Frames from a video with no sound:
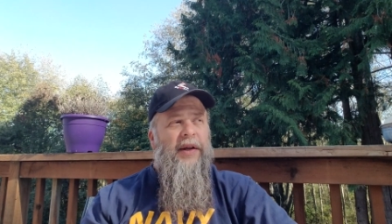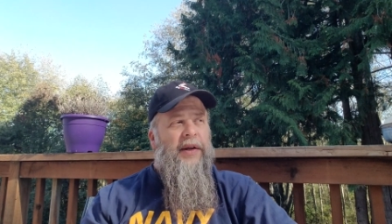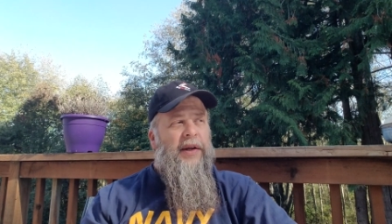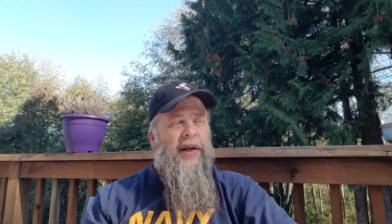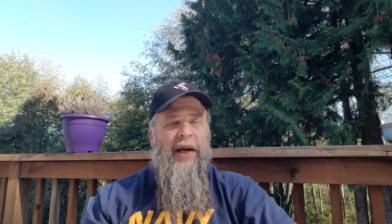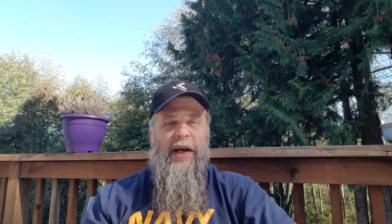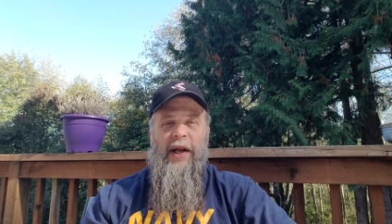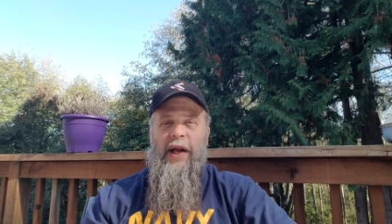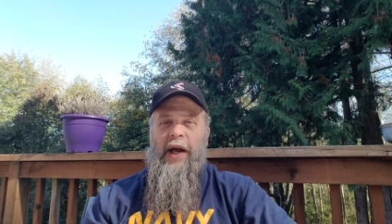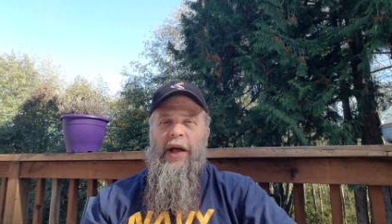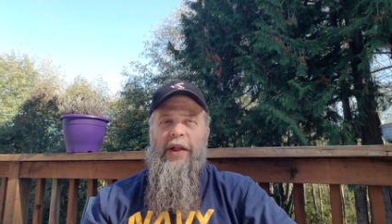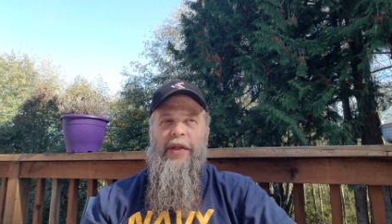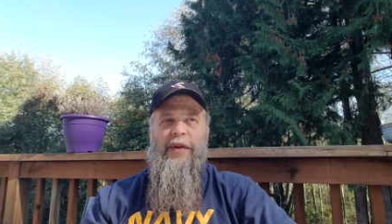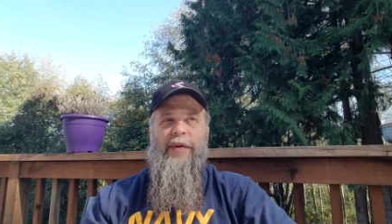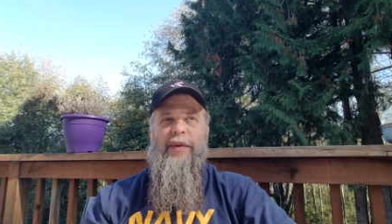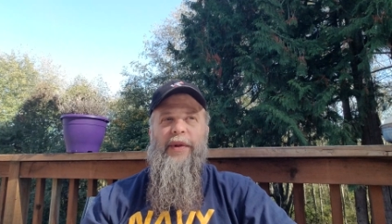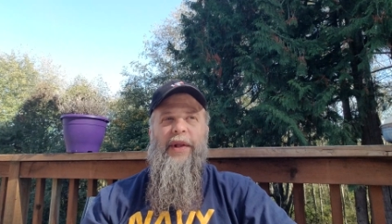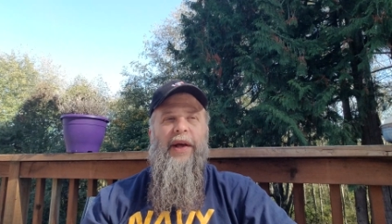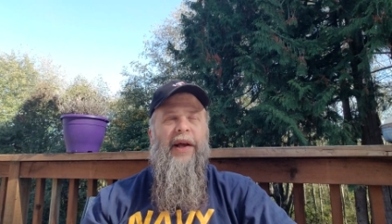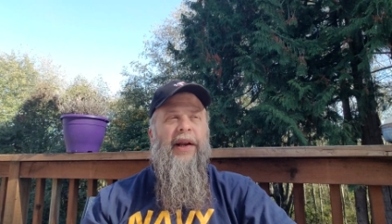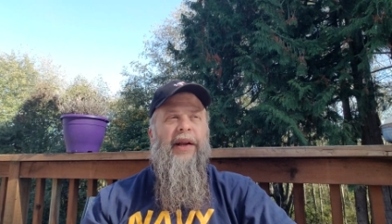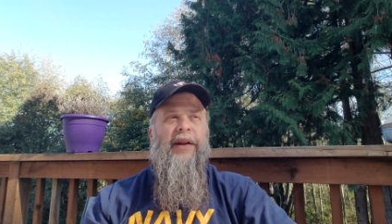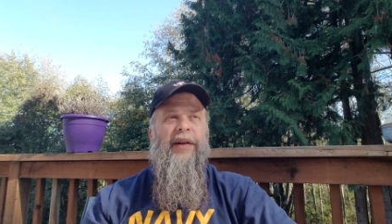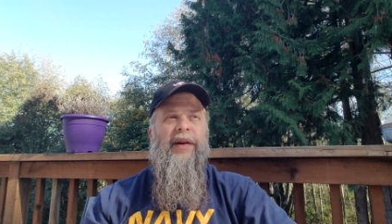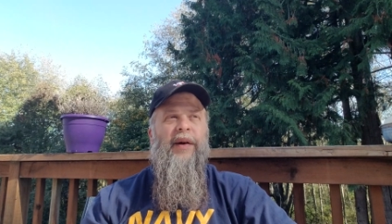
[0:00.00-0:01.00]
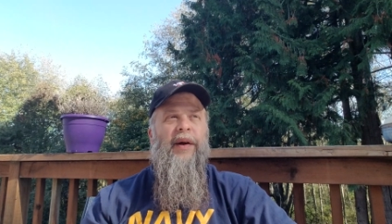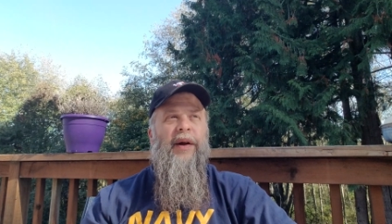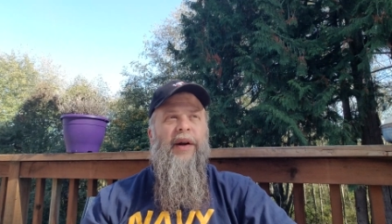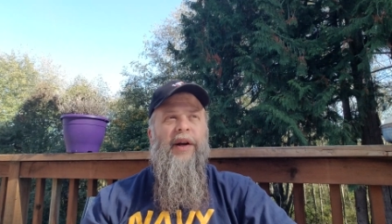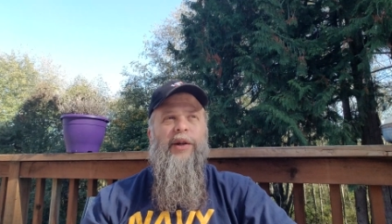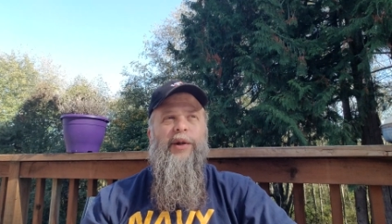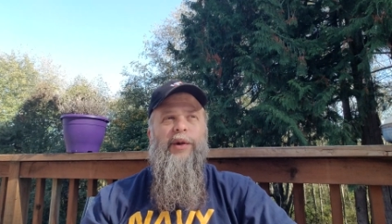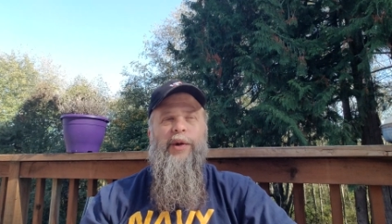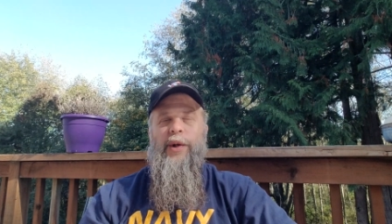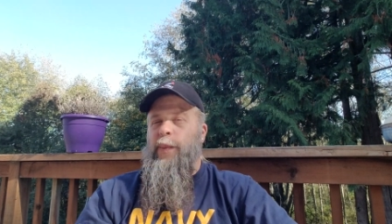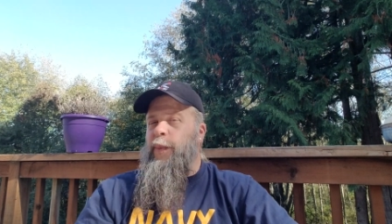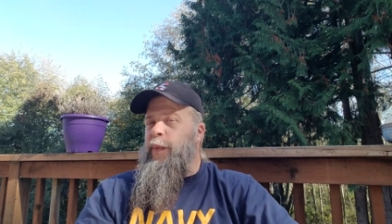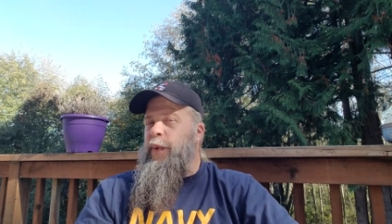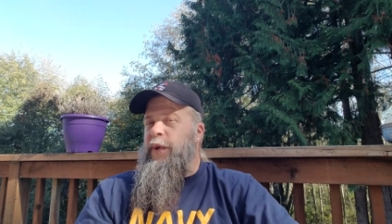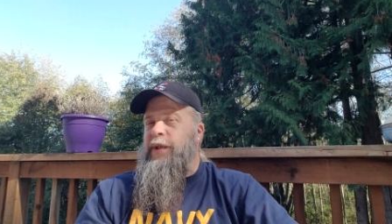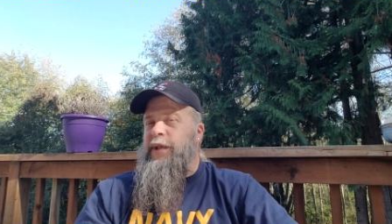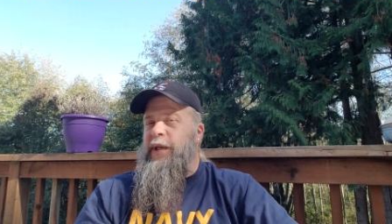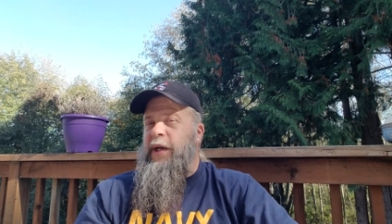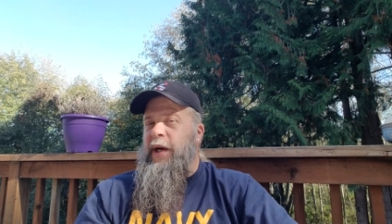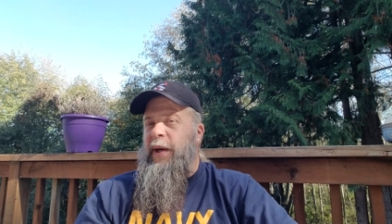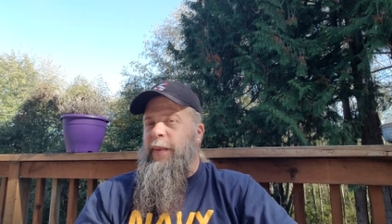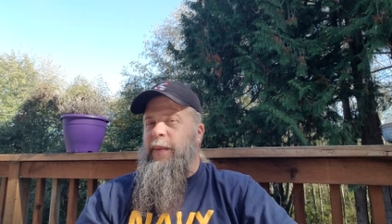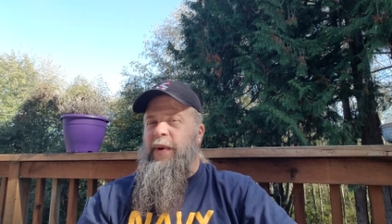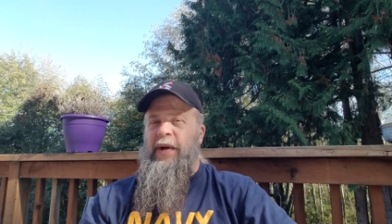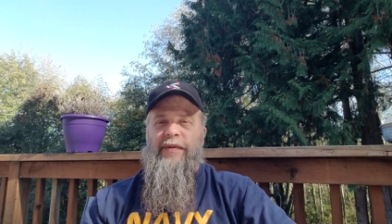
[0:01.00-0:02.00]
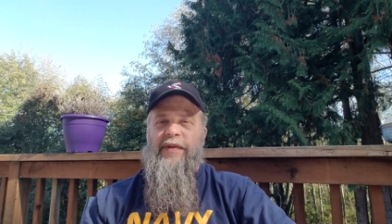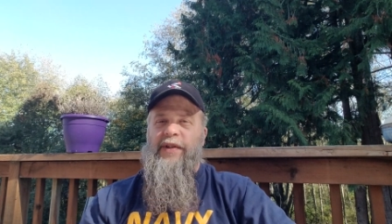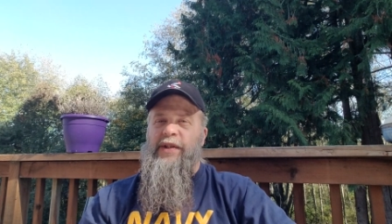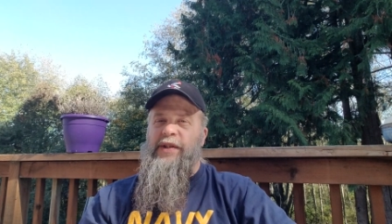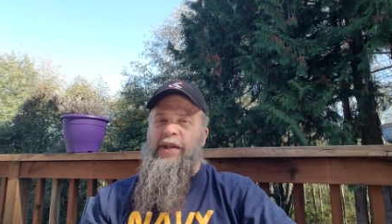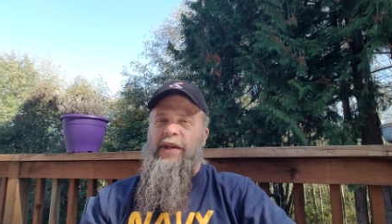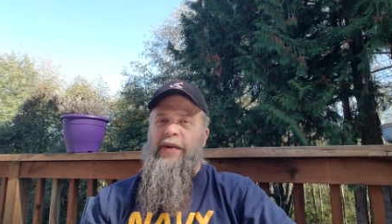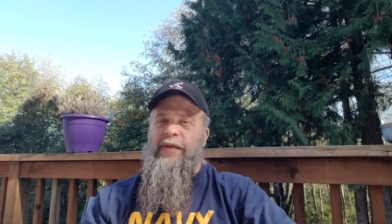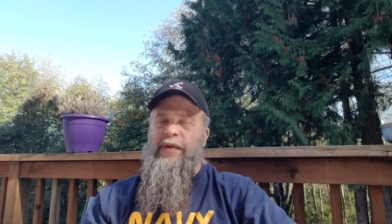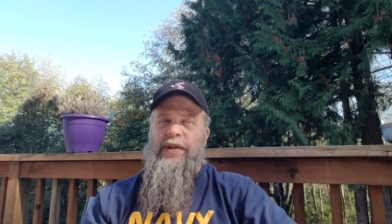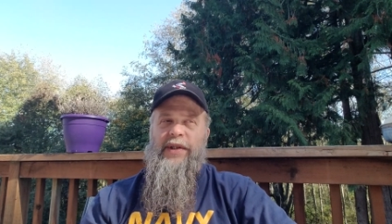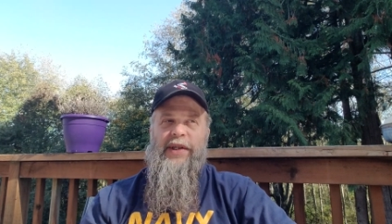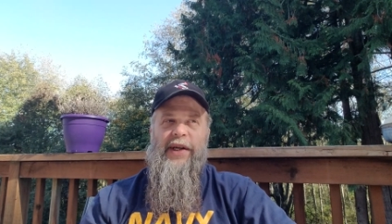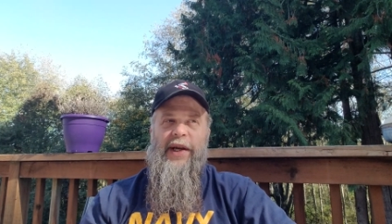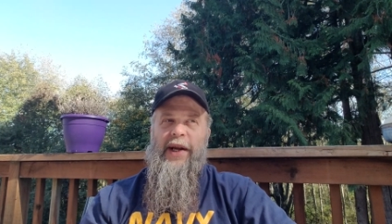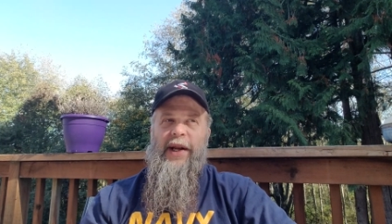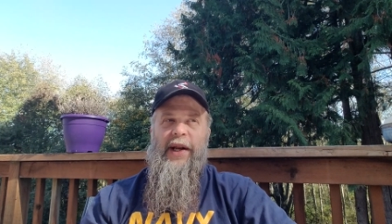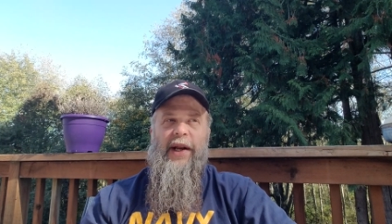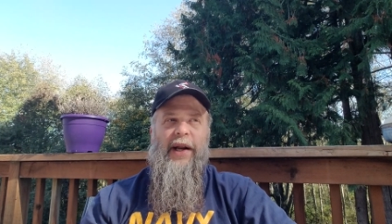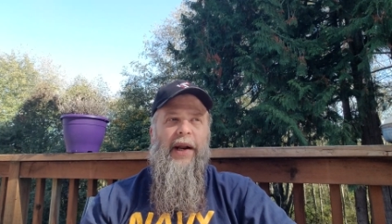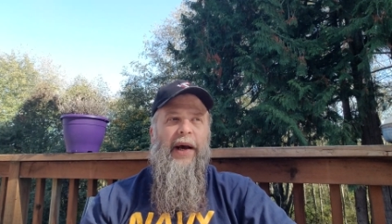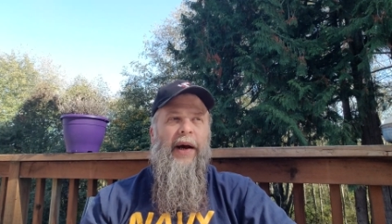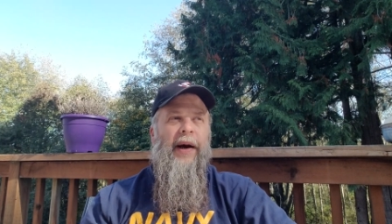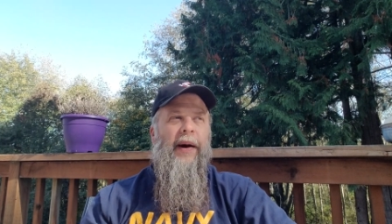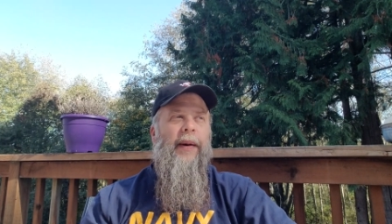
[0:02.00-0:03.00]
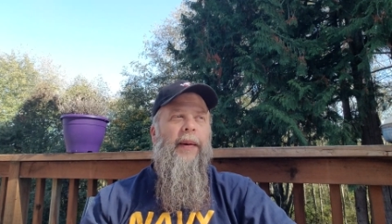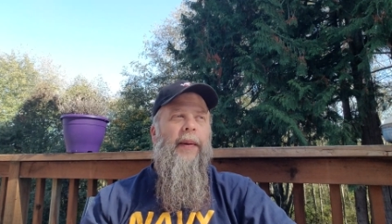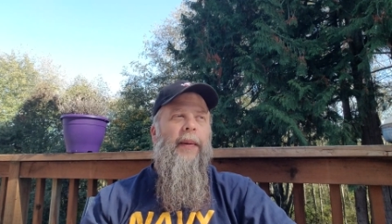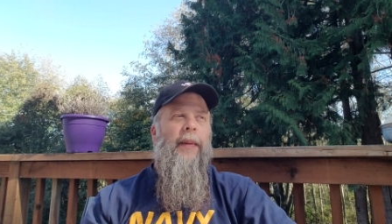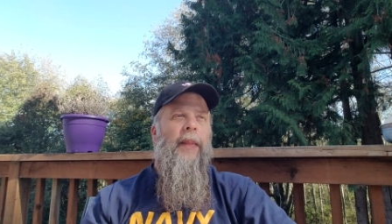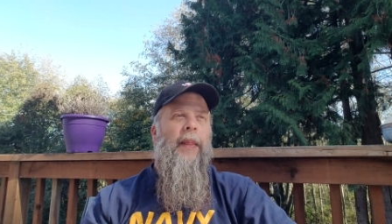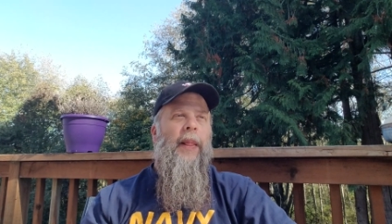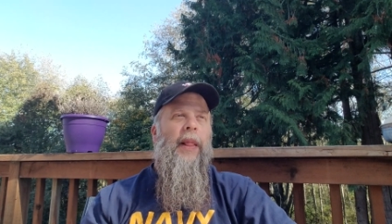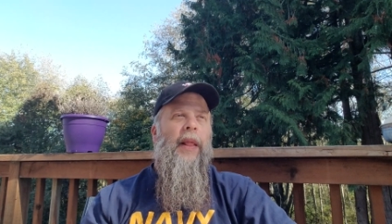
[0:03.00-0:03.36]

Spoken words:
I threw that in there on a trip one time, and I've just never taken it out.